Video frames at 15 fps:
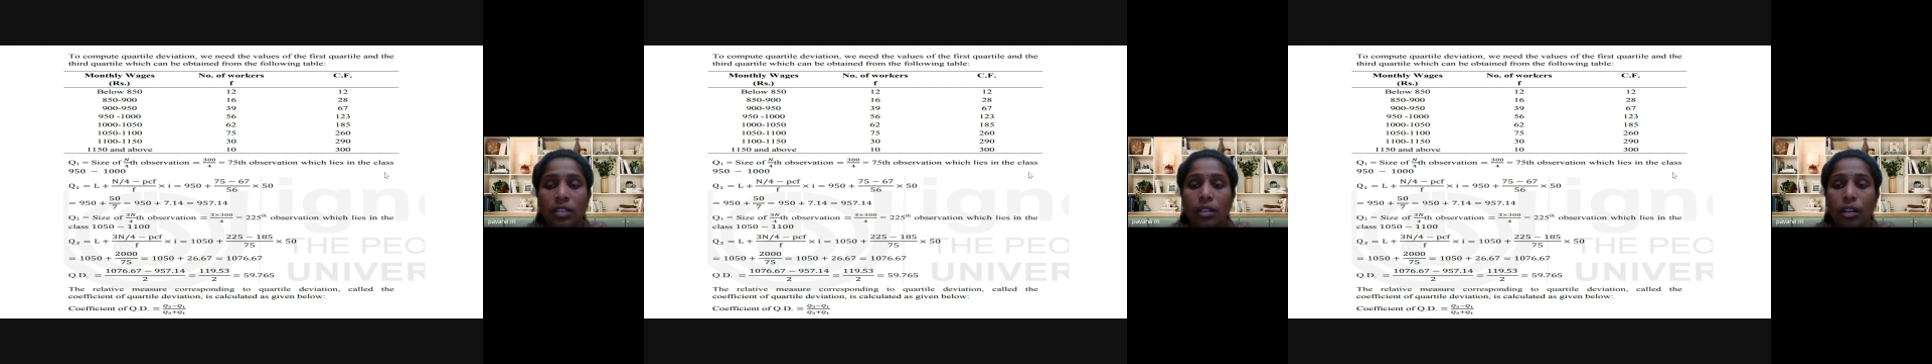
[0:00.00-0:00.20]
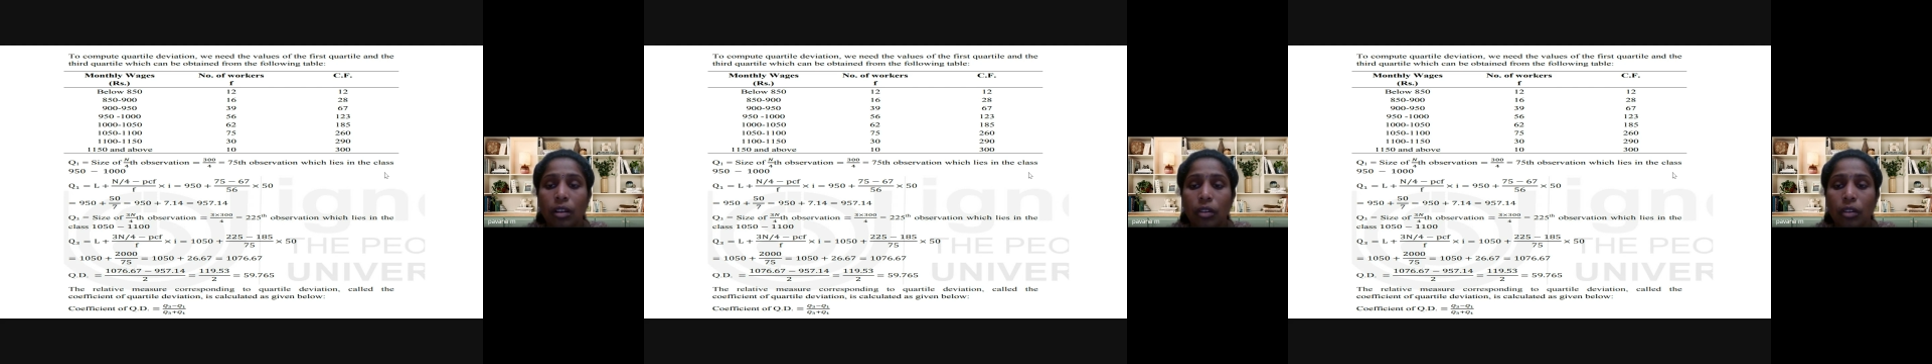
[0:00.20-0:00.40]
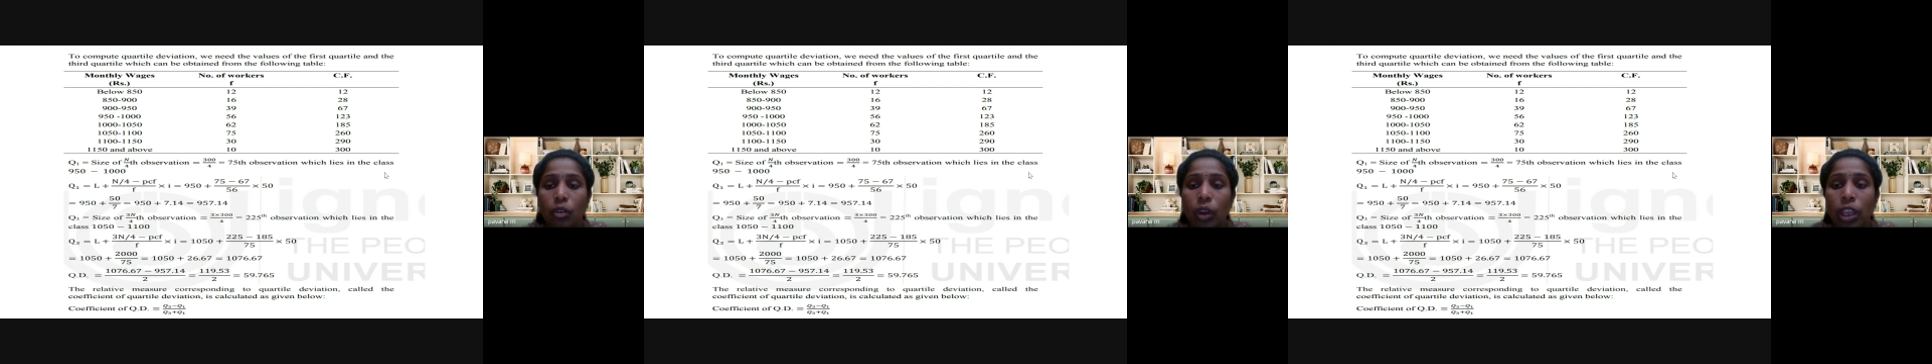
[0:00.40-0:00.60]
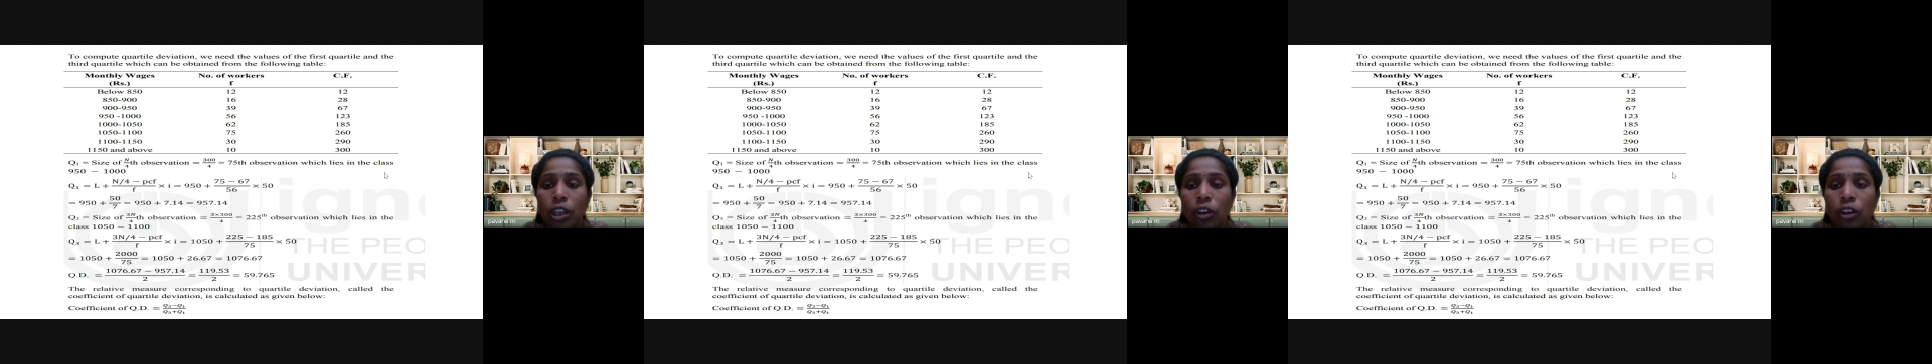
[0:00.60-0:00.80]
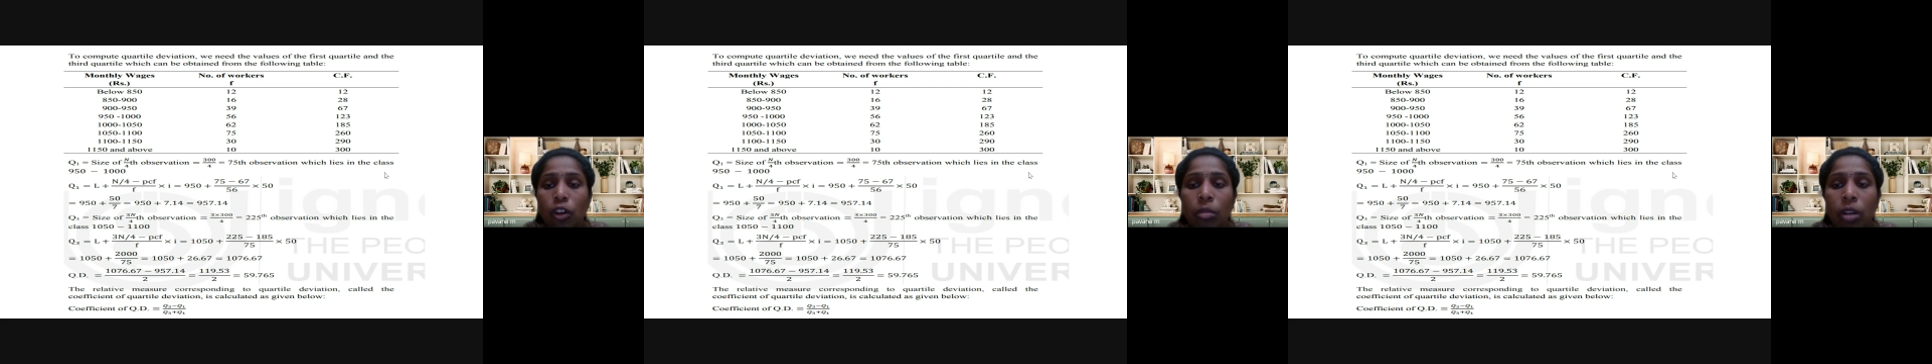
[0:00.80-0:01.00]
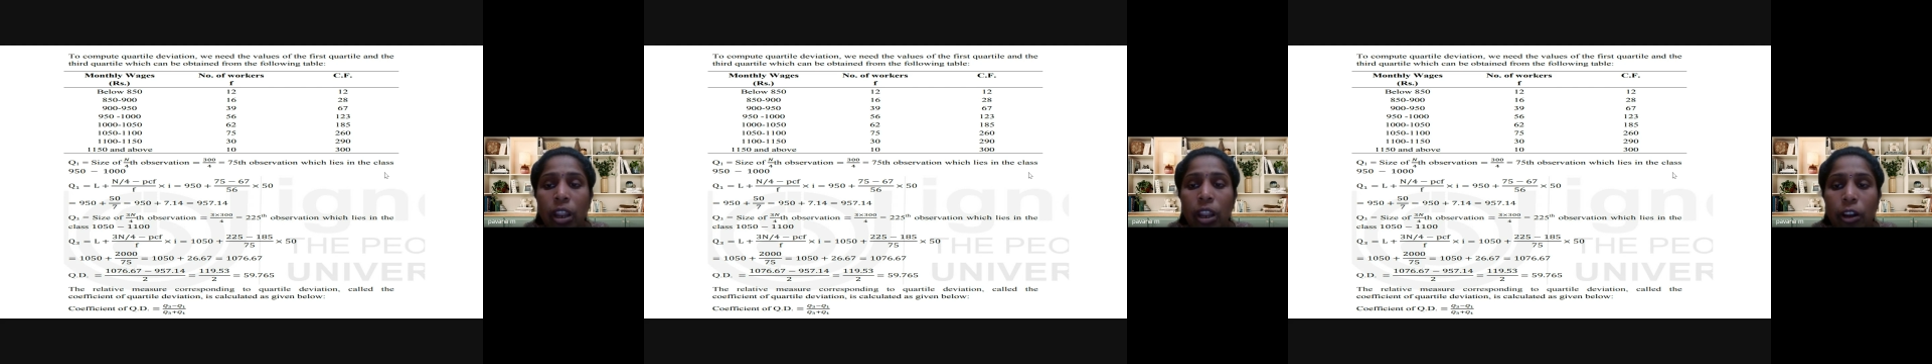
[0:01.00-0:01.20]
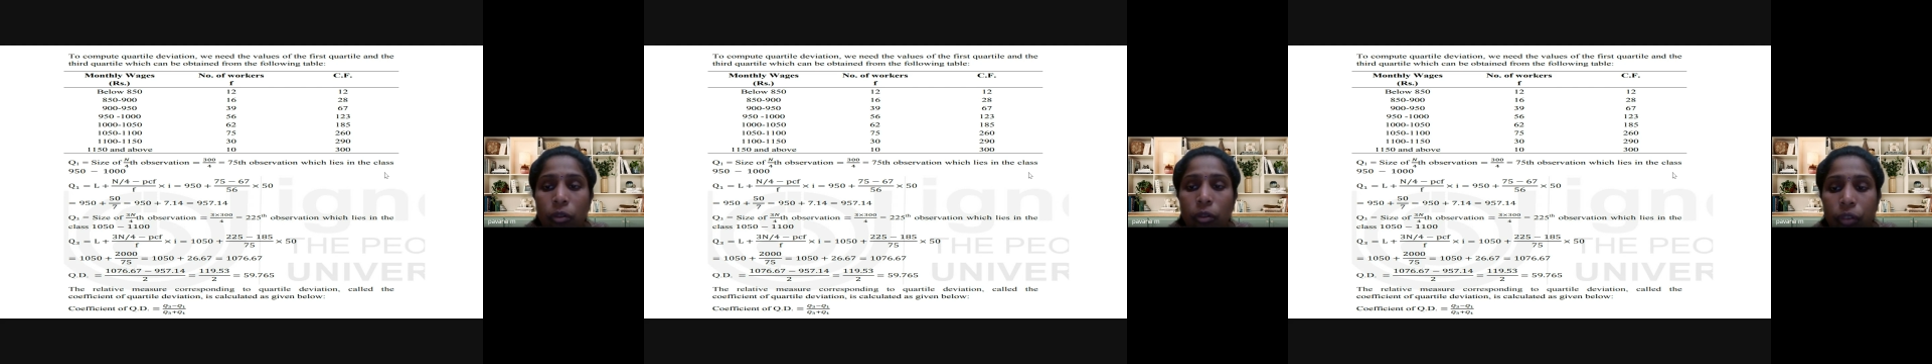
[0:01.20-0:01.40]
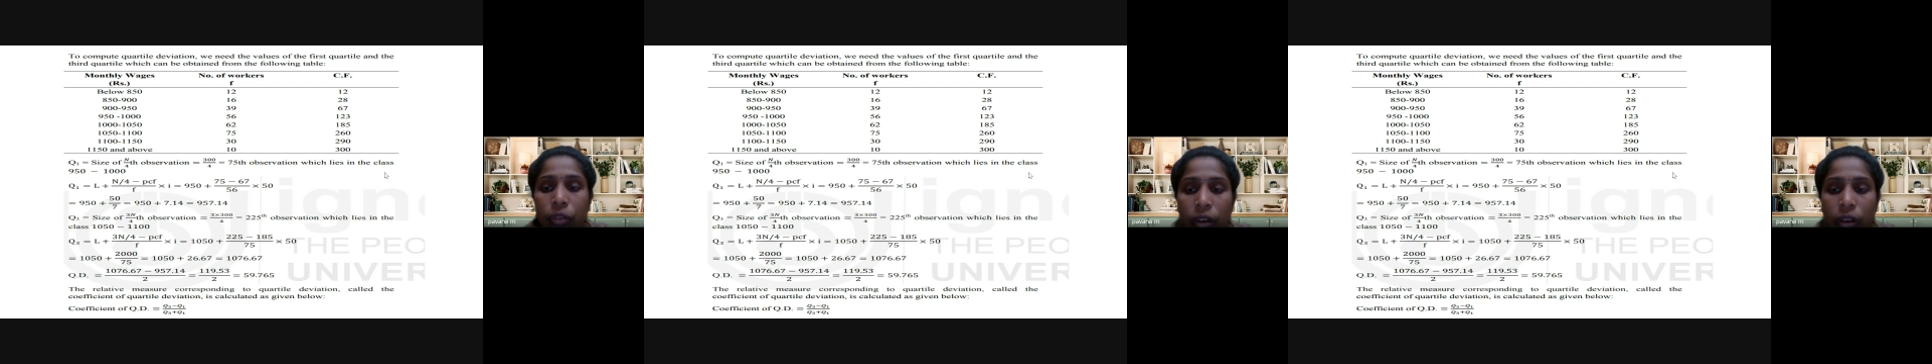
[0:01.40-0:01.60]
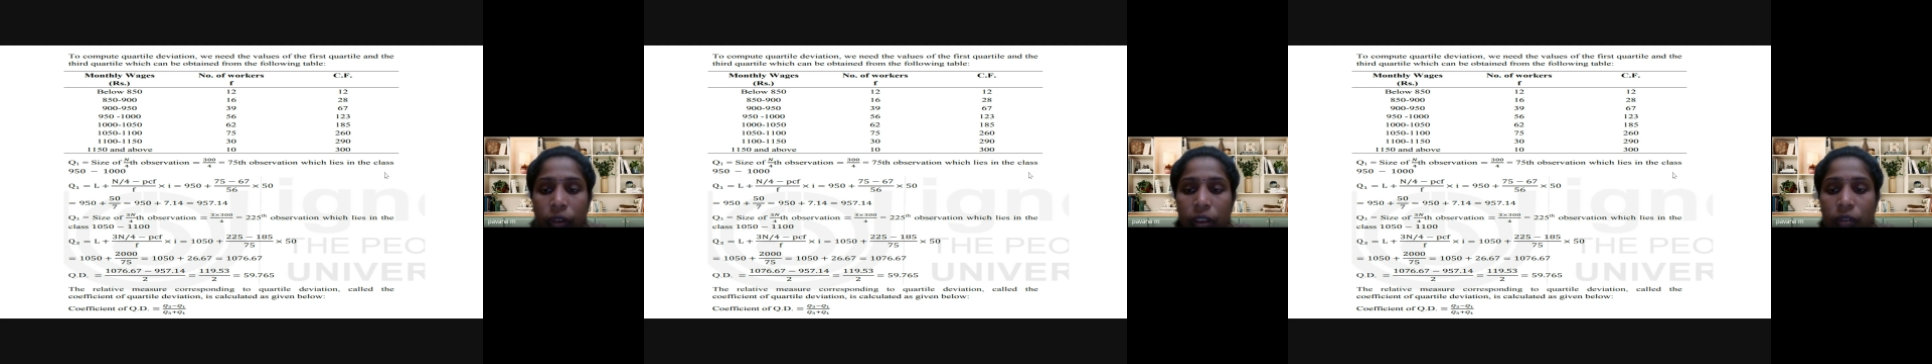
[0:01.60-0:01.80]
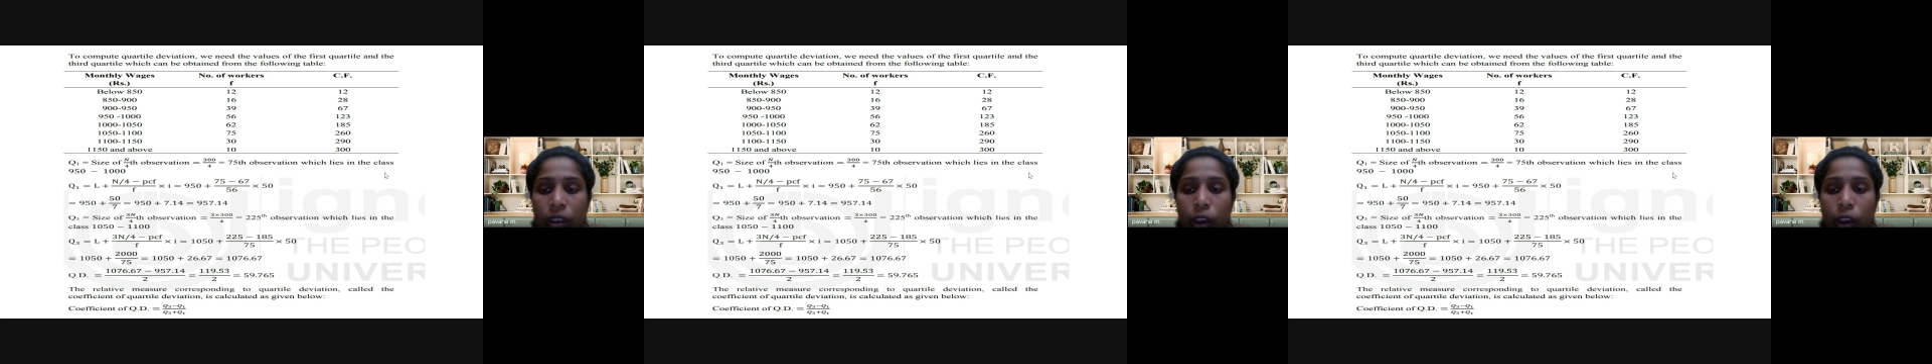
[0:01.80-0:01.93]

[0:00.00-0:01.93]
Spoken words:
So in cumulative frequency,